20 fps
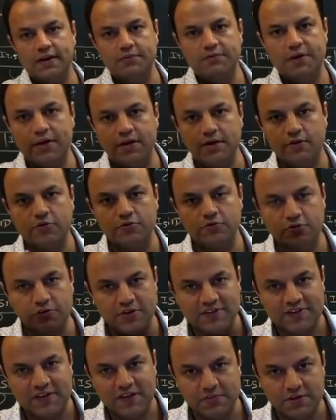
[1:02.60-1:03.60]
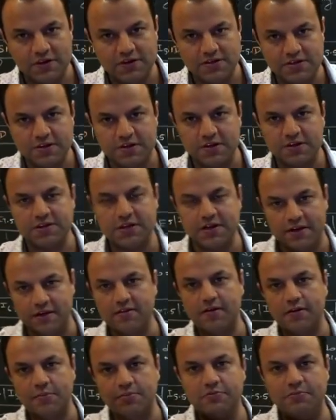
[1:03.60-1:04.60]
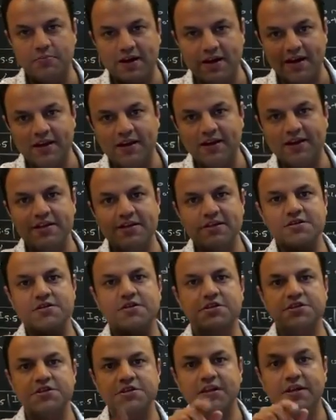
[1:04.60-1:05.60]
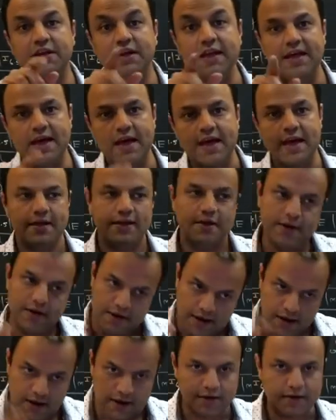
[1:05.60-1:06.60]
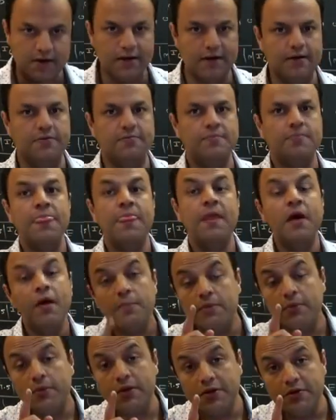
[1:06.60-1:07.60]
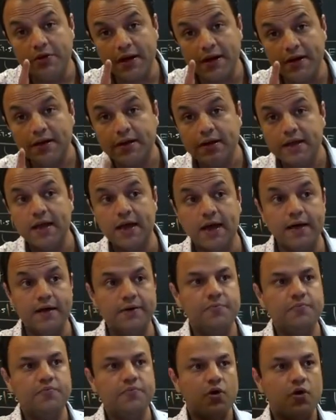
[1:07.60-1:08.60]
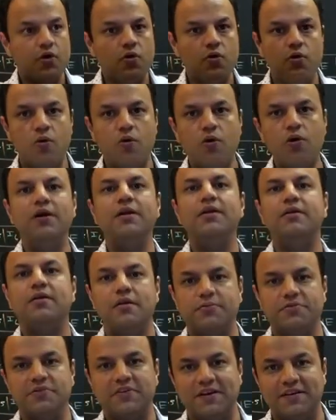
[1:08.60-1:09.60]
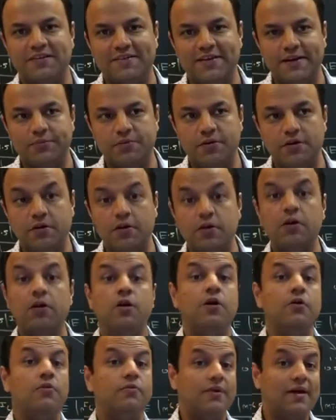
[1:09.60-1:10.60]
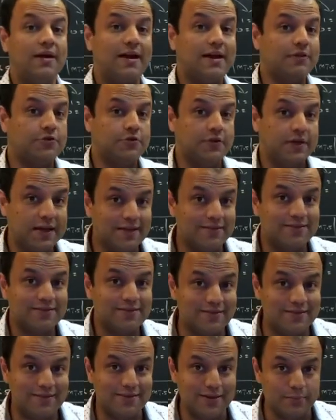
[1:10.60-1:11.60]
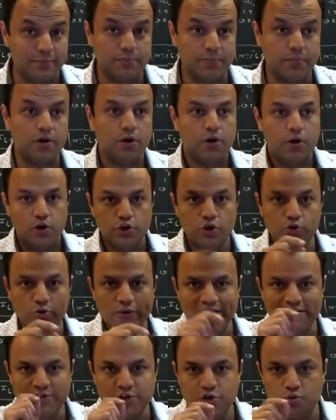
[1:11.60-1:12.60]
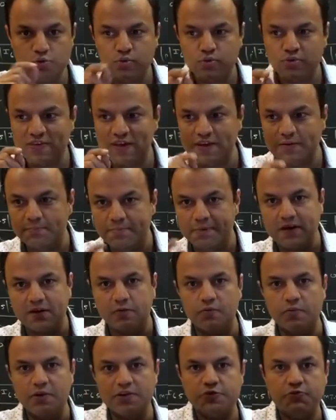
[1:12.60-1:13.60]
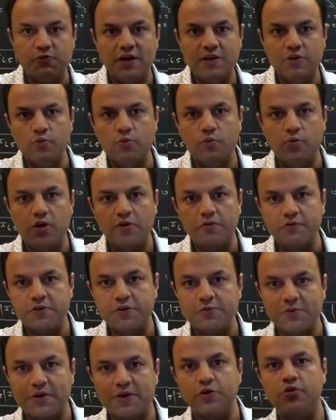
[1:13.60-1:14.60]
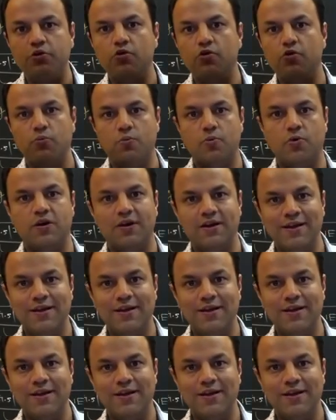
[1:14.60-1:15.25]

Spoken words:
we can also disable interrupts by writing the instruction DI. Agreed. But when you write DI, all interrupts are disabled. Whereas in sim, you can choose and pick which one you want, which one you don't want.